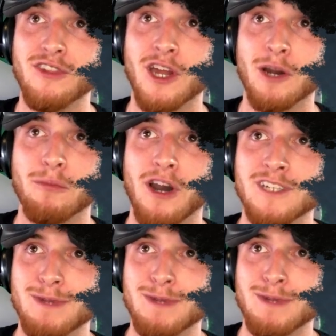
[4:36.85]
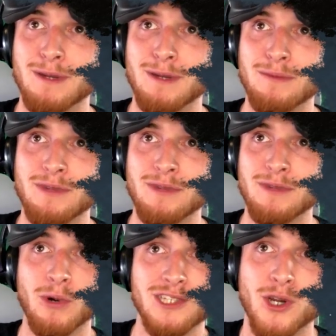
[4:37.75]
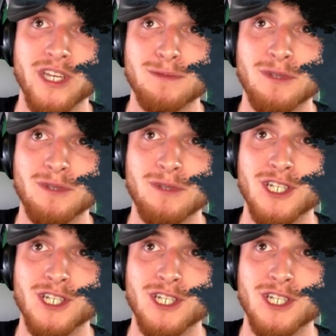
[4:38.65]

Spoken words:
their preference, maybe they want to use up their weak spears